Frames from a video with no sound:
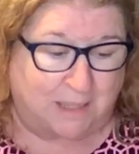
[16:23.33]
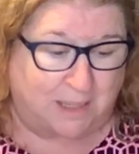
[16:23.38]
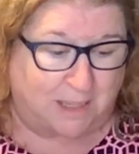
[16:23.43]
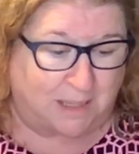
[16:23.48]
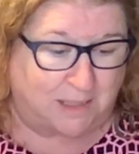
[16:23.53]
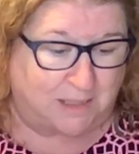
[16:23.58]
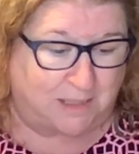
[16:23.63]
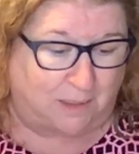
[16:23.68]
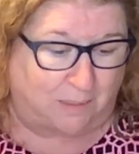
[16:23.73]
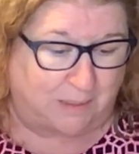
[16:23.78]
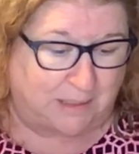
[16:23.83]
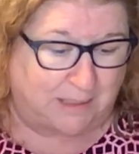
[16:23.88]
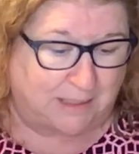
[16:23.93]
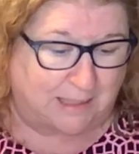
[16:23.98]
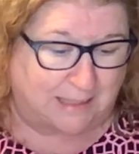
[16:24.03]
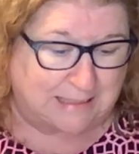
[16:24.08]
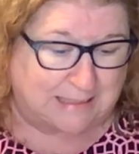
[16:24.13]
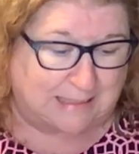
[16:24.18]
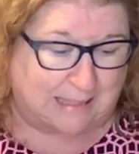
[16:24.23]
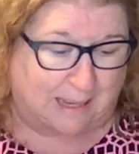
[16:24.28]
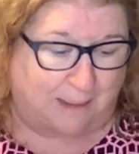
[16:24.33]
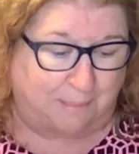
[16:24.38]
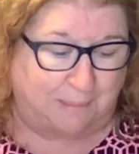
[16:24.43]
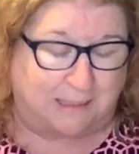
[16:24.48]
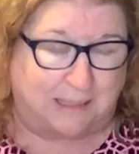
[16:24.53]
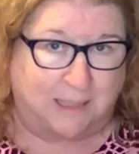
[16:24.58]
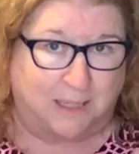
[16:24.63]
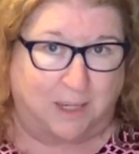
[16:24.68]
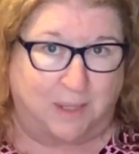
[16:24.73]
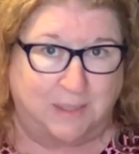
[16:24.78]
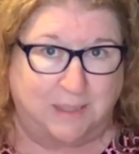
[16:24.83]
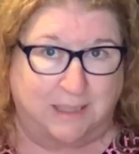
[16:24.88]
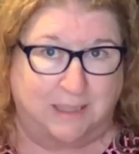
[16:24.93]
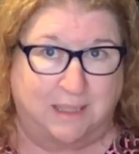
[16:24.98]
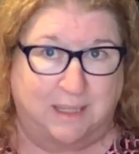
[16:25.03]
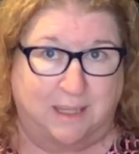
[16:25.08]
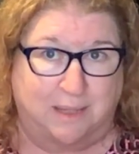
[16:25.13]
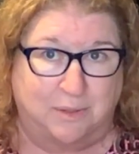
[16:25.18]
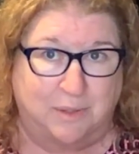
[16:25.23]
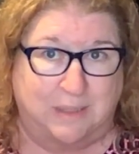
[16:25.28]
So he gets up and he goes,
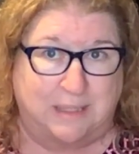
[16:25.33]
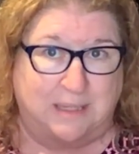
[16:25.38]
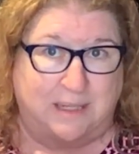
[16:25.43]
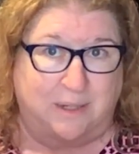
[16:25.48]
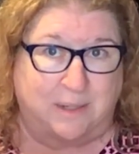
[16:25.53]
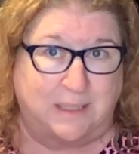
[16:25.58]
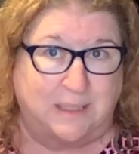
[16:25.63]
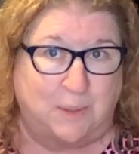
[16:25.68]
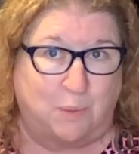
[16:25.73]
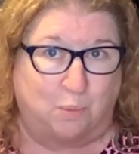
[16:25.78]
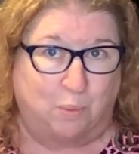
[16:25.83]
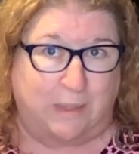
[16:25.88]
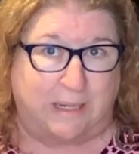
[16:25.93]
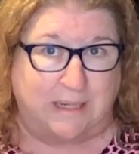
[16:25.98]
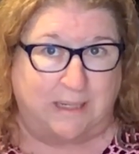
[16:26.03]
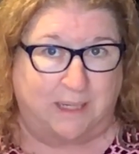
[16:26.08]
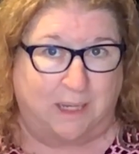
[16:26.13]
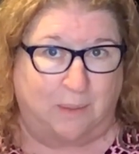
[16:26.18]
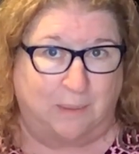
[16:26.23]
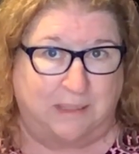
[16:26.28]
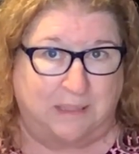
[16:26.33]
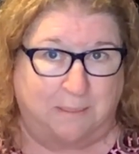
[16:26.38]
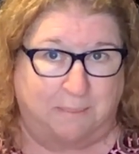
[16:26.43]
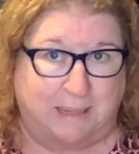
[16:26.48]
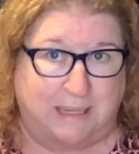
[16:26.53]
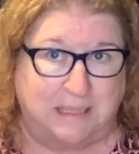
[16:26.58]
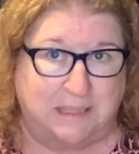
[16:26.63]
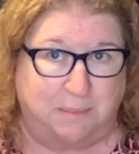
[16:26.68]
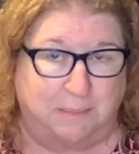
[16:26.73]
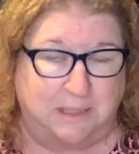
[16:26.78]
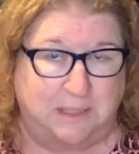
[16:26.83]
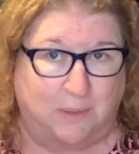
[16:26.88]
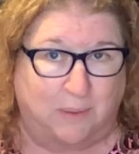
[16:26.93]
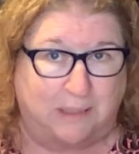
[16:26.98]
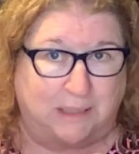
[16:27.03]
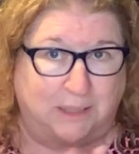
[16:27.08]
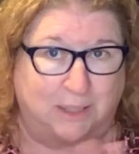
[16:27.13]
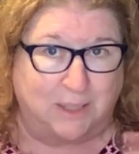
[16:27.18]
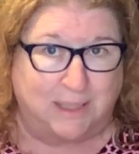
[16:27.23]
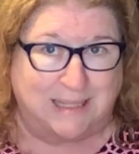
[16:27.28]
there is a window in the basement. So he
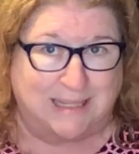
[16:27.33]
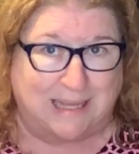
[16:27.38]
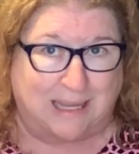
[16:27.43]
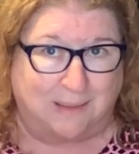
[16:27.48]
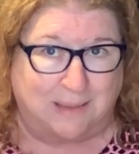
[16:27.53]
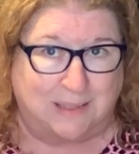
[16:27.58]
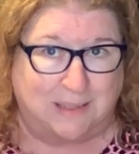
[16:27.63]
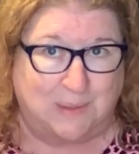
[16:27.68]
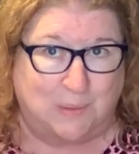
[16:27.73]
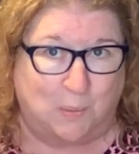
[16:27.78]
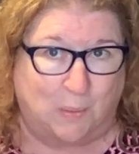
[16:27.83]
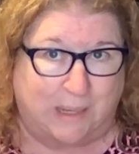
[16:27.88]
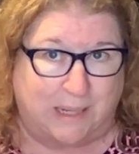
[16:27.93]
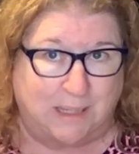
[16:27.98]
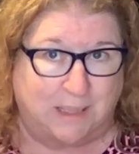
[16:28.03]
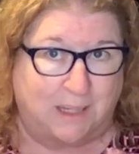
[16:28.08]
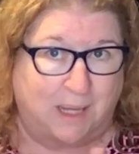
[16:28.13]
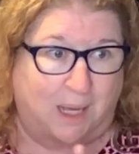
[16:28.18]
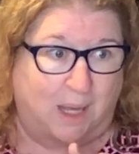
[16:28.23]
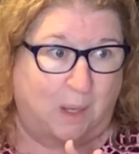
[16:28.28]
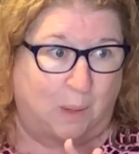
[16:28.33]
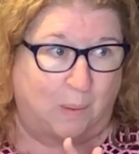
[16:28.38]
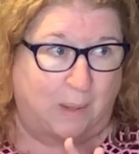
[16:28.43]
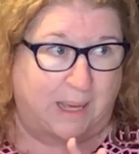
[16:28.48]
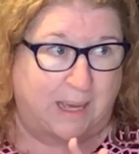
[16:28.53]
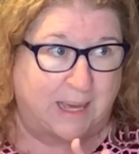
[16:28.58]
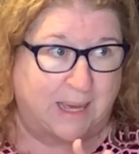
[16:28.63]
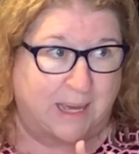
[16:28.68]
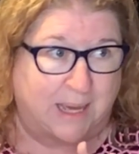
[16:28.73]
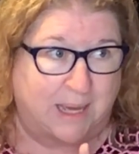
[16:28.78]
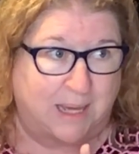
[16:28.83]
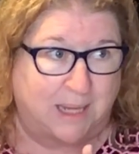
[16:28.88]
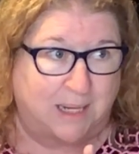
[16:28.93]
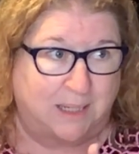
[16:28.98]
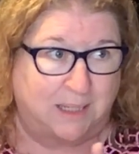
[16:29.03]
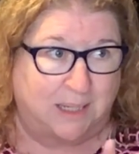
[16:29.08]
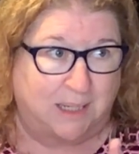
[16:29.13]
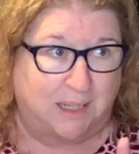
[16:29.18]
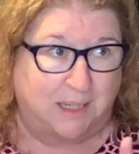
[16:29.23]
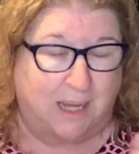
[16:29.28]
looks out this window
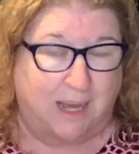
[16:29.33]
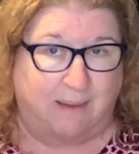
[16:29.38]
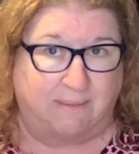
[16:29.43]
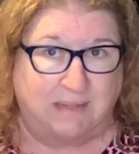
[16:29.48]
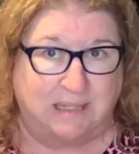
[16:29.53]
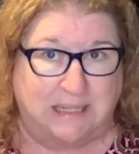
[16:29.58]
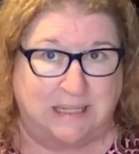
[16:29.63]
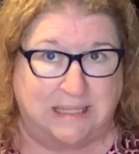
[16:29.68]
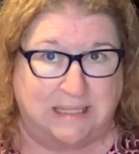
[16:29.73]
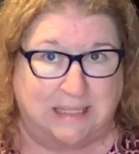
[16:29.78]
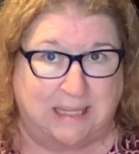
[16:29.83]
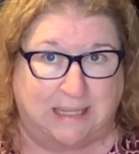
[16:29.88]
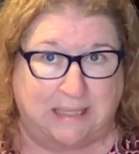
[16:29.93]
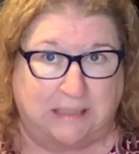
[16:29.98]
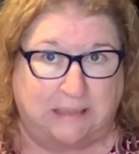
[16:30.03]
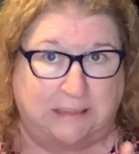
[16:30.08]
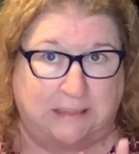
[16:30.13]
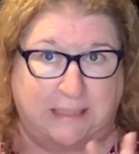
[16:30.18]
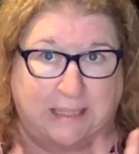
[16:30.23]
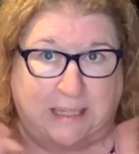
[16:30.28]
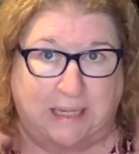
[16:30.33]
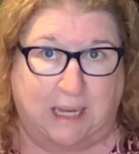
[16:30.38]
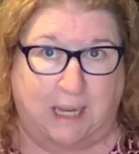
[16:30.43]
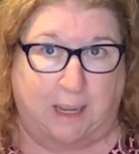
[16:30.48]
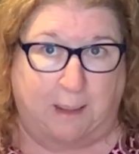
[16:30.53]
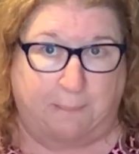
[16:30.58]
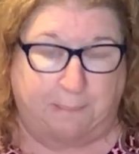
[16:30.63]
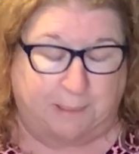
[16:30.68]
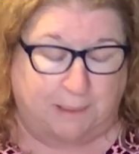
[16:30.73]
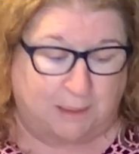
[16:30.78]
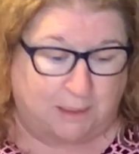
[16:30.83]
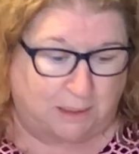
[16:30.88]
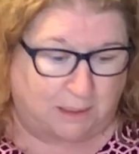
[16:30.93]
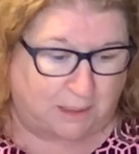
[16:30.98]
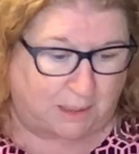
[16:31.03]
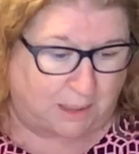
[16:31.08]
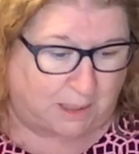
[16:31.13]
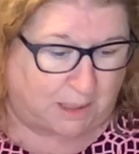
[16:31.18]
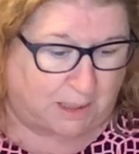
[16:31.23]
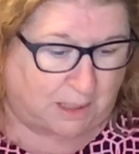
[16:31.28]
and everything is like lit up.
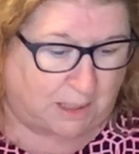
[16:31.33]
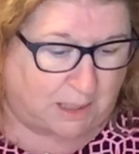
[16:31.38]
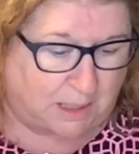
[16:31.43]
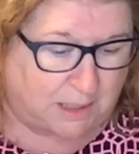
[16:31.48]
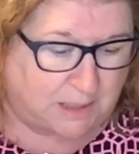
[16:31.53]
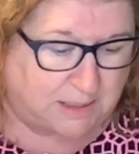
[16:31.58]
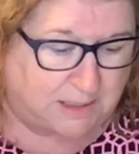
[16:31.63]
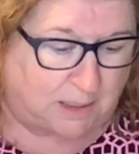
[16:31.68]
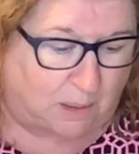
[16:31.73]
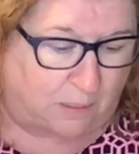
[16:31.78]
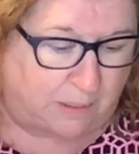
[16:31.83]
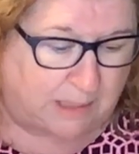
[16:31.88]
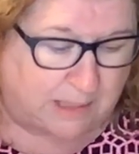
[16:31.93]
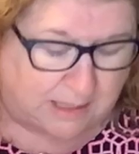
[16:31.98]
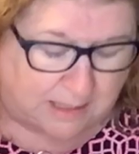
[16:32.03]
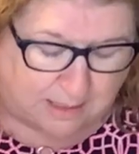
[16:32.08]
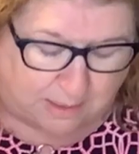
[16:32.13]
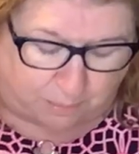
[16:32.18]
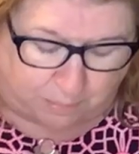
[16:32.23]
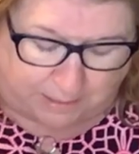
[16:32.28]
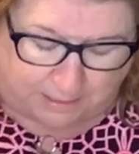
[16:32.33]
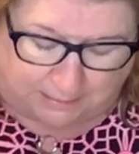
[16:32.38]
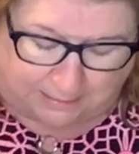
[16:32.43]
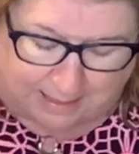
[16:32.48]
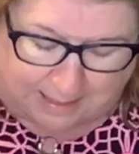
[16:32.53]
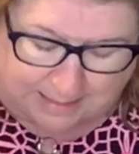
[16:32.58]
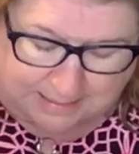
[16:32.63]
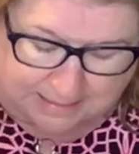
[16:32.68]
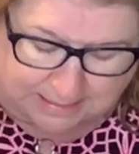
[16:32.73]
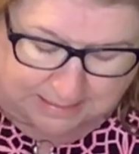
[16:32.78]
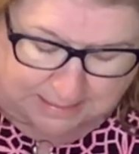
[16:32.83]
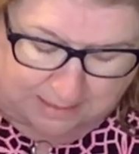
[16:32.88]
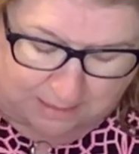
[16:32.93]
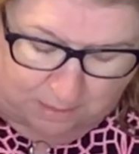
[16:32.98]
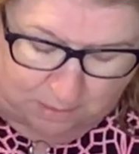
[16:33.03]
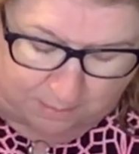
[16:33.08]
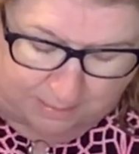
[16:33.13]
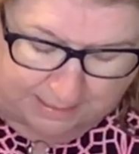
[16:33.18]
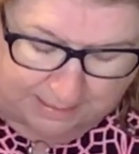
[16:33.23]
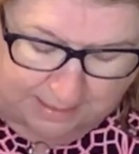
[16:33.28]
So he realizes,
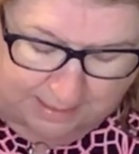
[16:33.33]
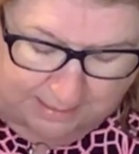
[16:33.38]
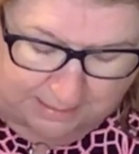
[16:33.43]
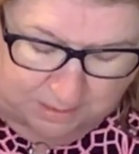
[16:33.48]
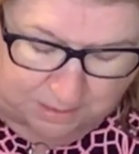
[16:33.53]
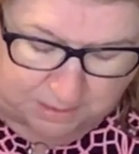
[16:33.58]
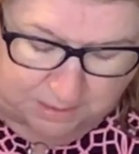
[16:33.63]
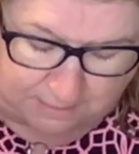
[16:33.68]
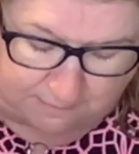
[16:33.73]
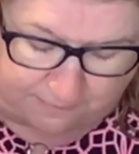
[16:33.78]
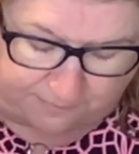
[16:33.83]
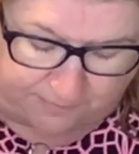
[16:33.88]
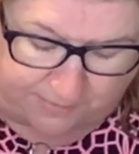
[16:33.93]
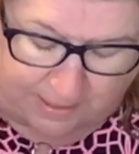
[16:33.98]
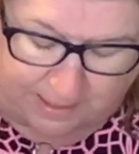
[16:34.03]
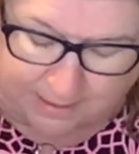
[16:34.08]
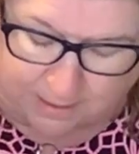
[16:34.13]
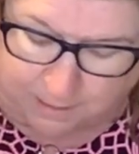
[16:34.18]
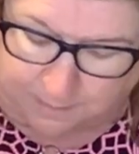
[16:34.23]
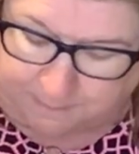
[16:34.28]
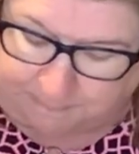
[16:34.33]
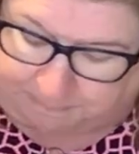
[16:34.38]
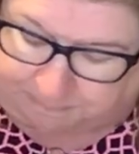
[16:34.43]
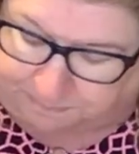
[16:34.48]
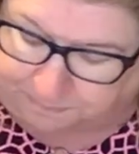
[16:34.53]
oh my God, there's a fire.